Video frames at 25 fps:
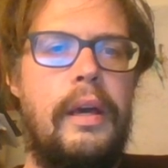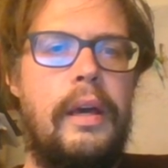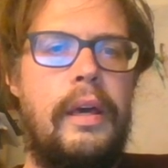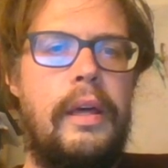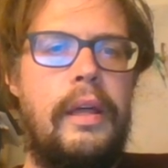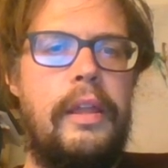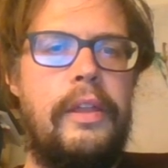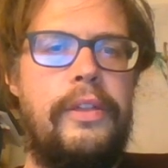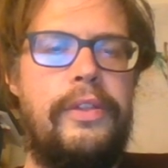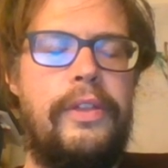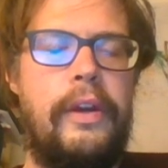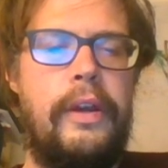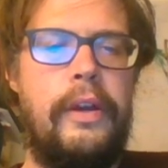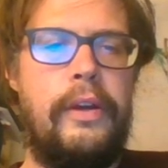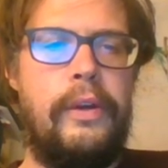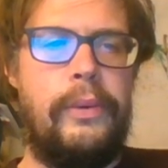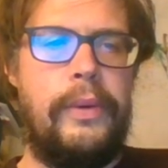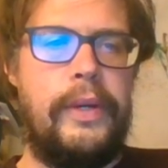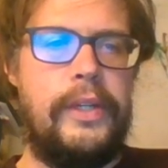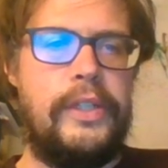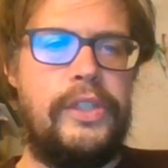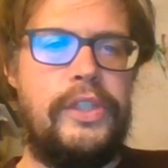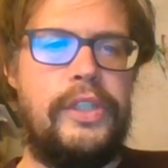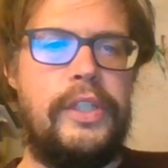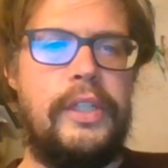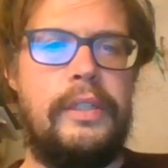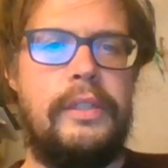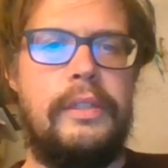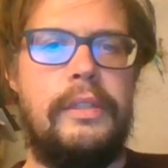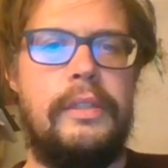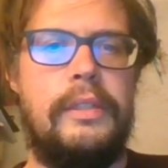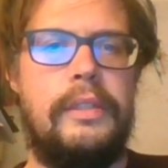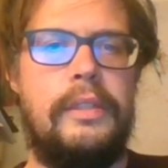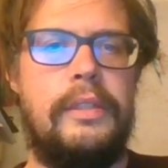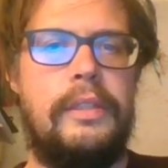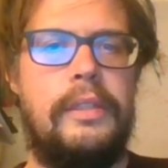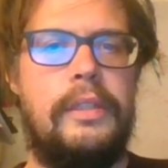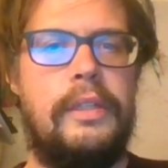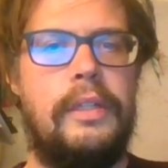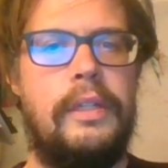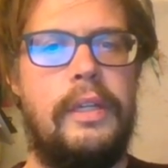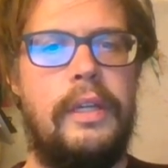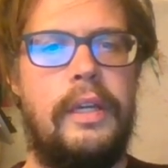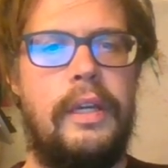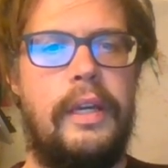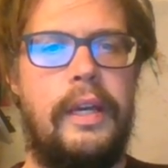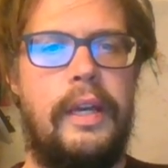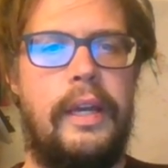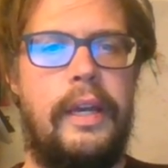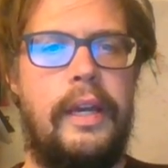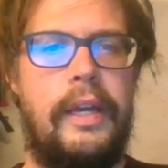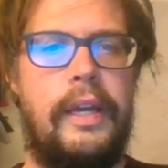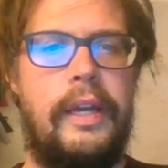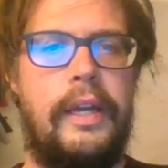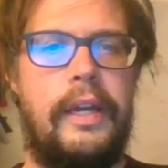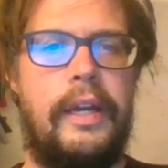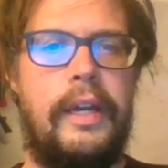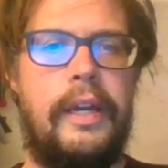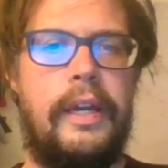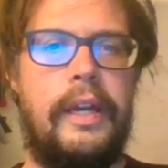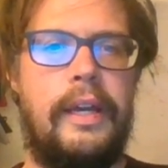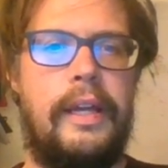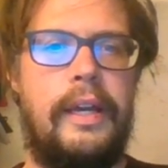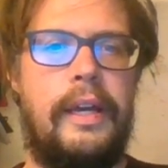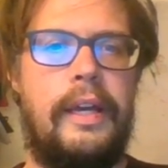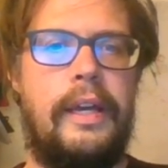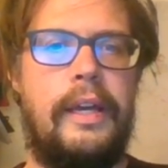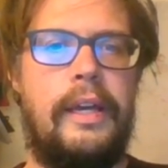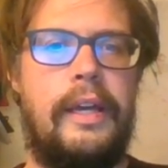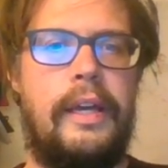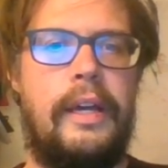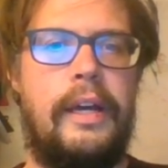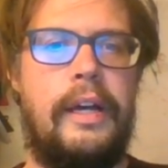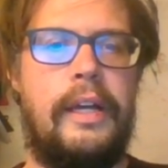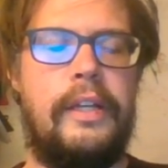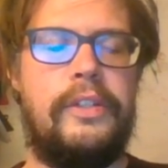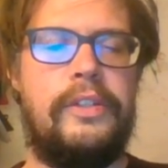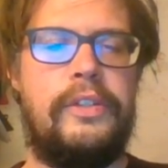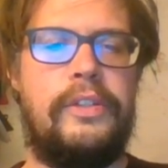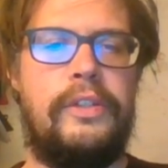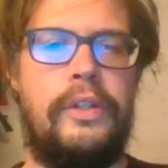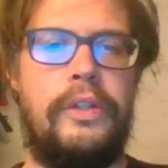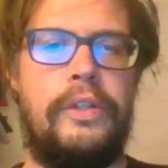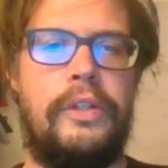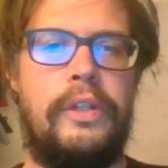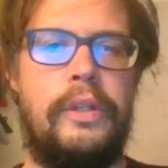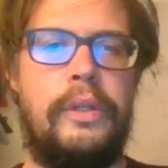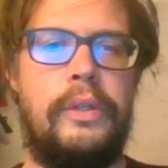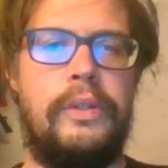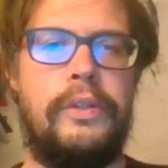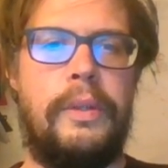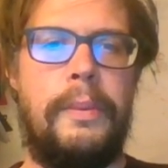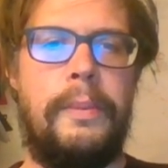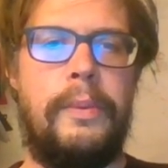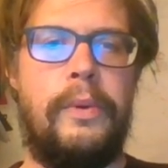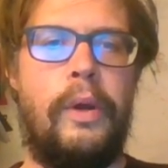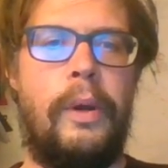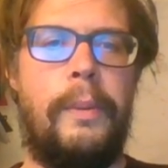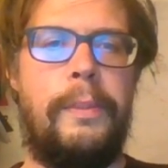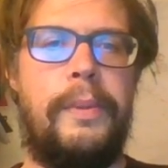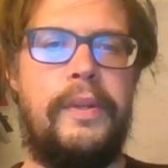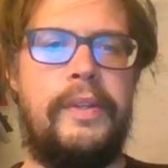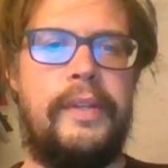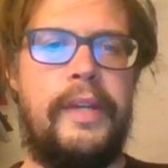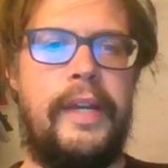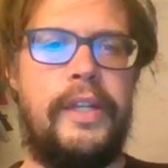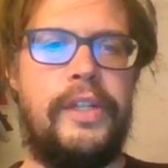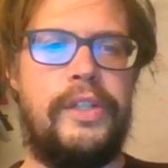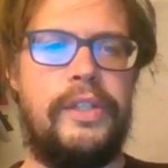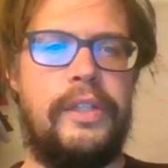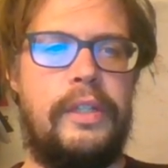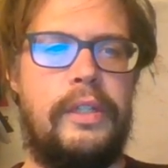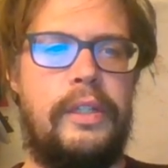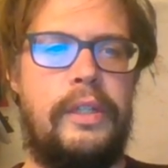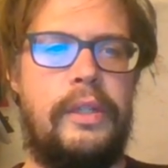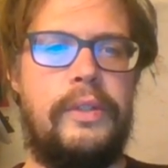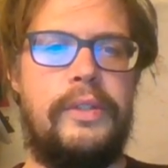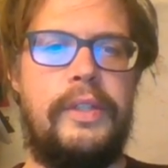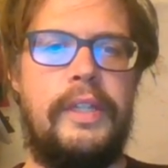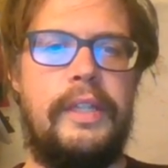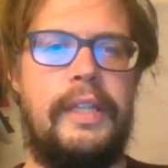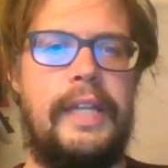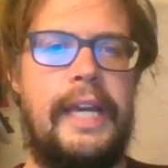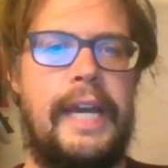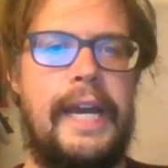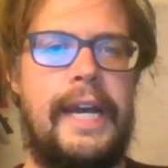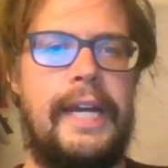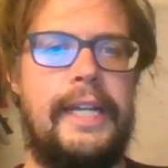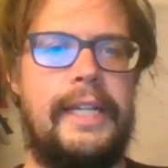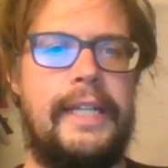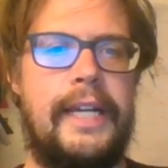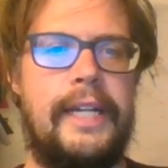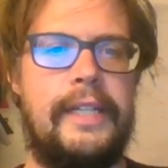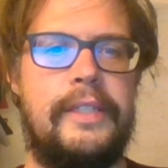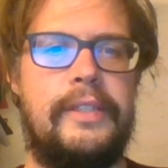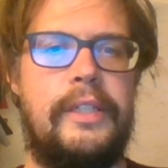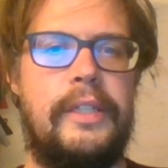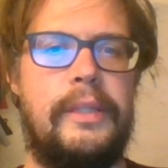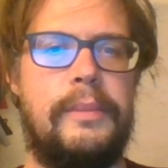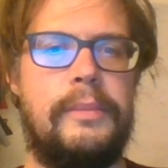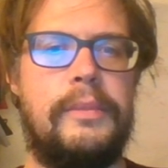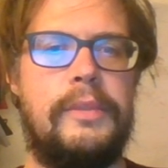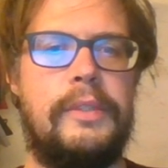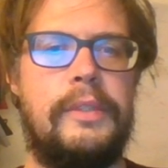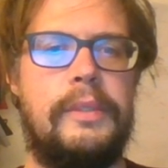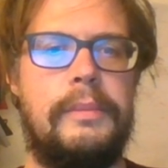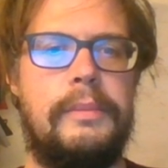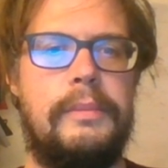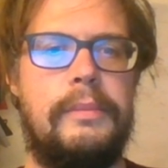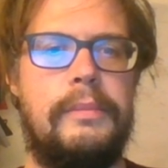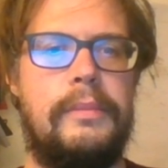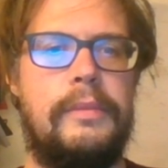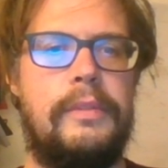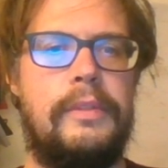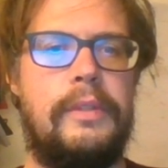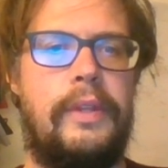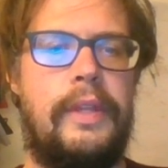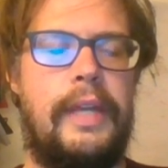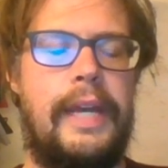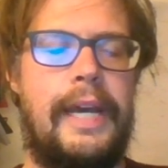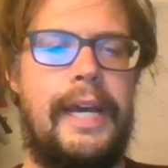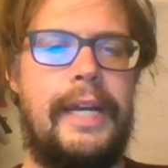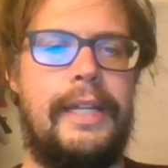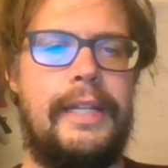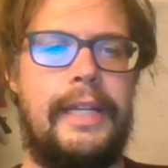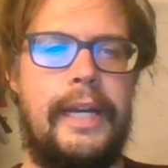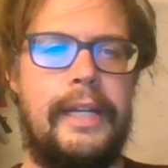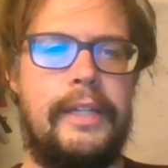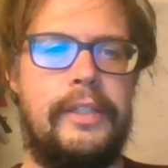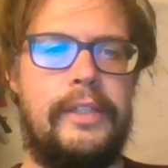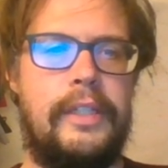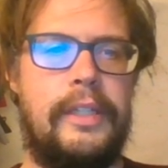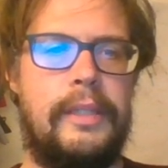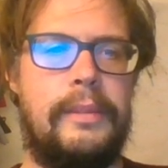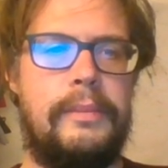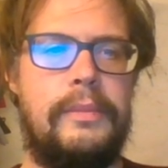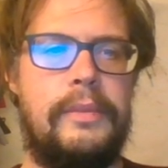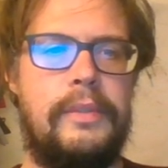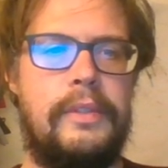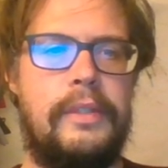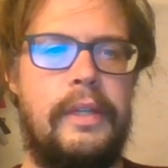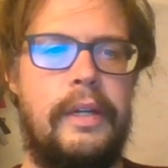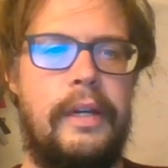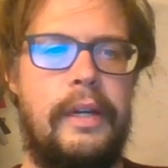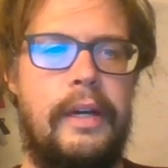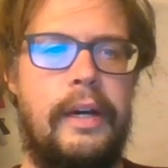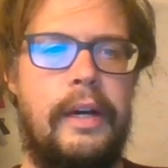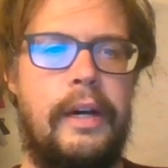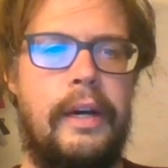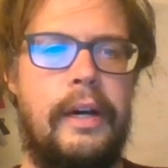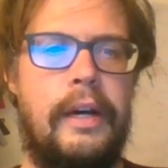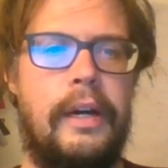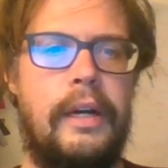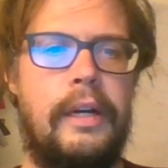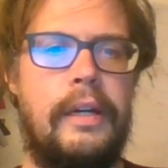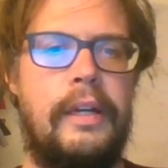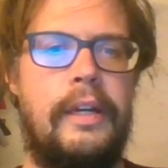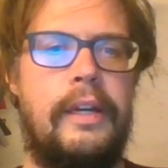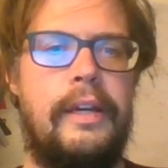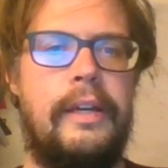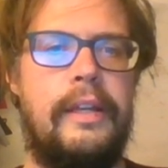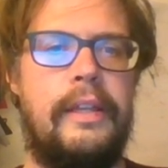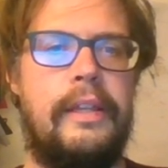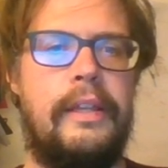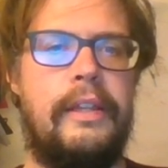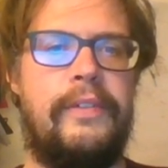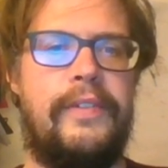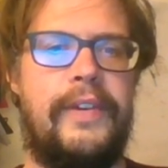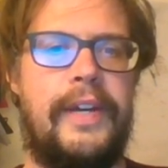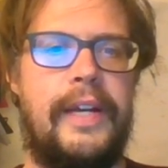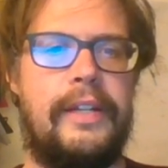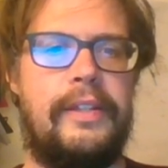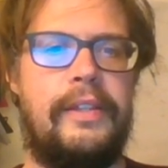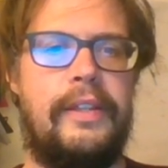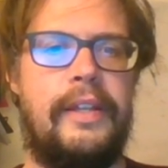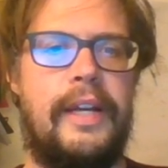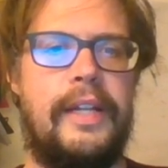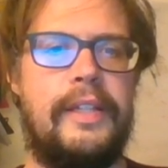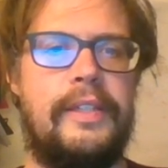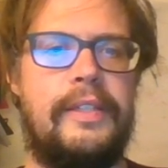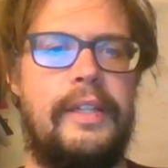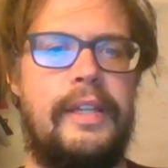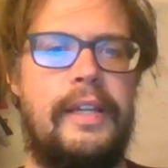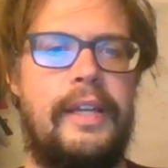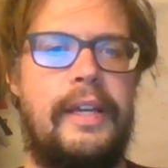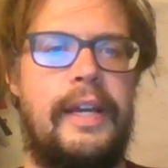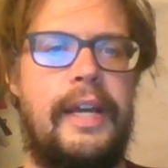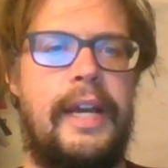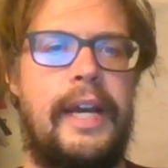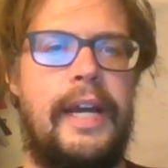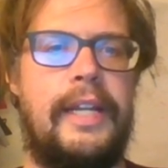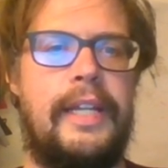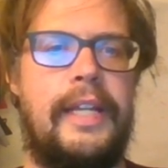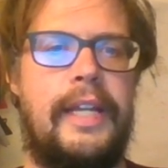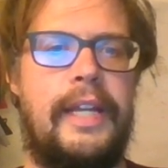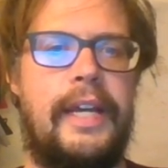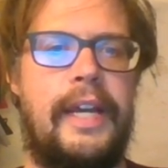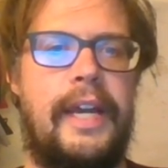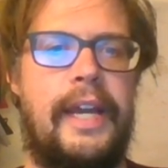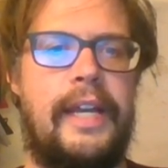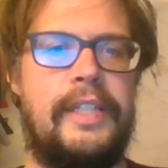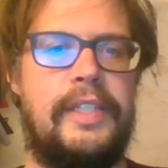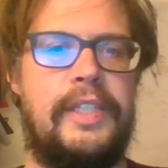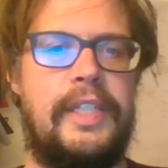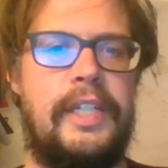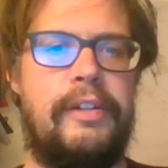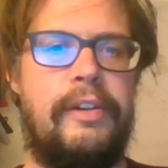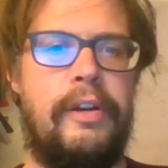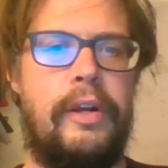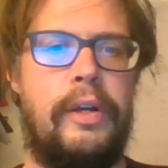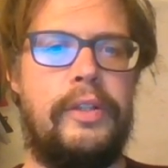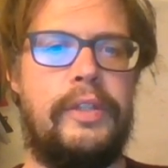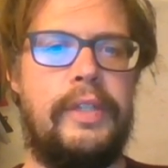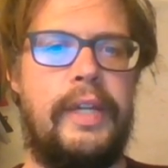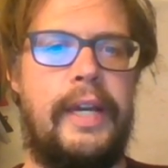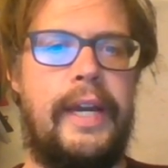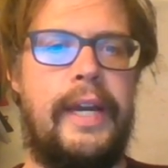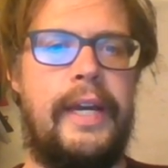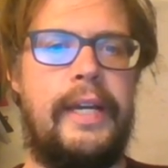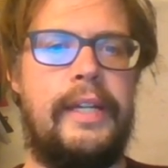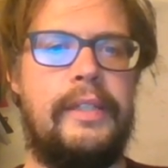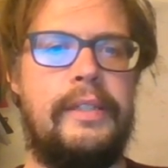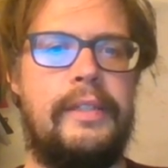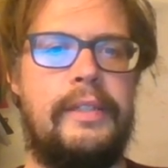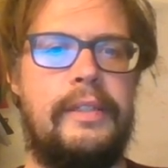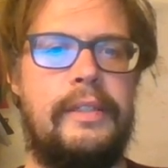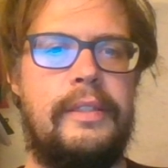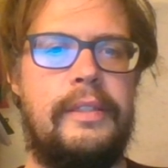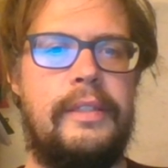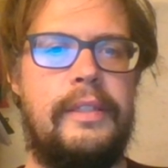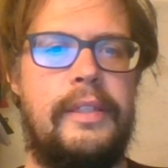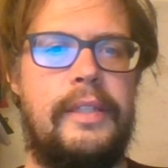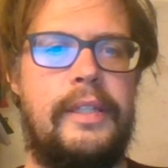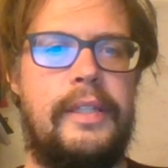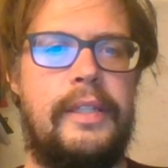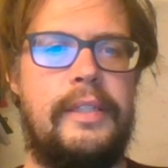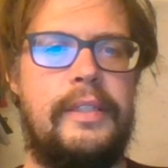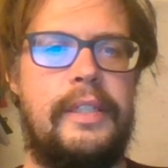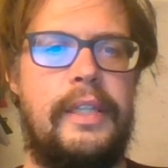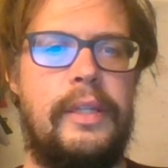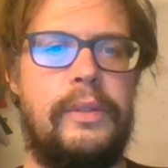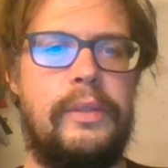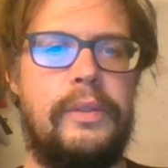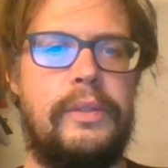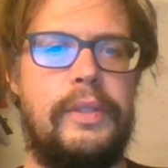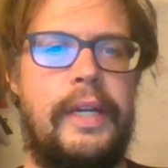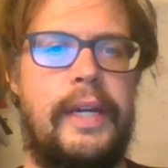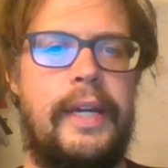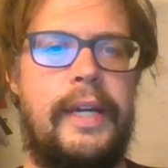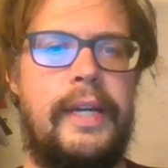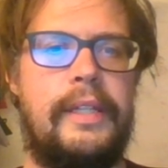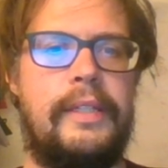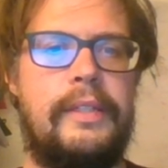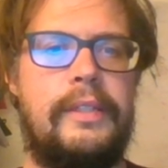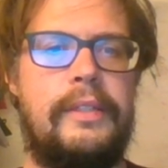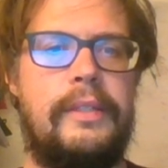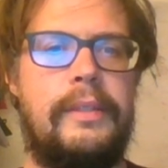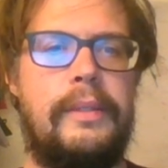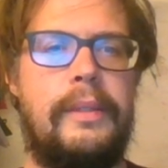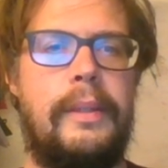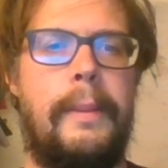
The third question asks you to do some computation using the add axioms. So the add axioms are the fact that adding 0 to x is equal to x,